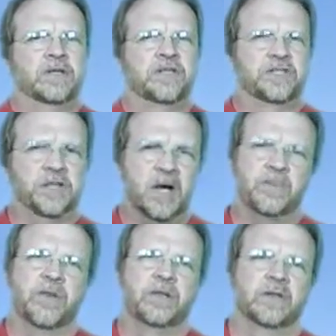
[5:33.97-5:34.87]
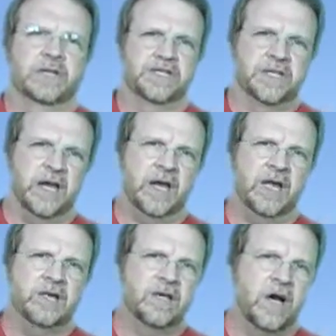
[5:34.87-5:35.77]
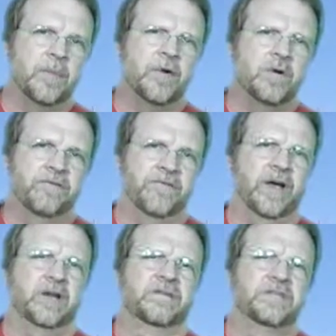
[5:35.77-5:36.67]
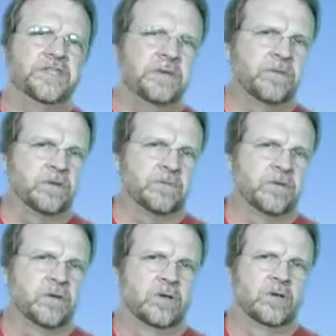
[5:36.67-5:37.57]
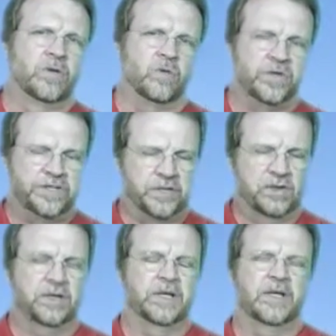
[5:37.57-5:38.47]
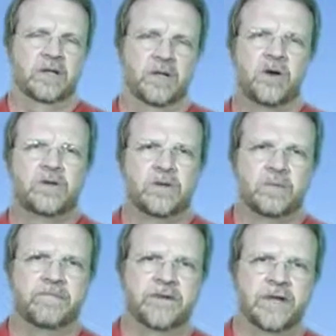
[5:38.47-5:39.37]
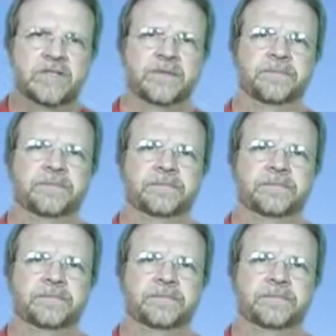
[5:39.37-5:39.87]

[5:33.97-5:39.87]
stopping the cascading domino effect of symptoms resulting in a long-term fix.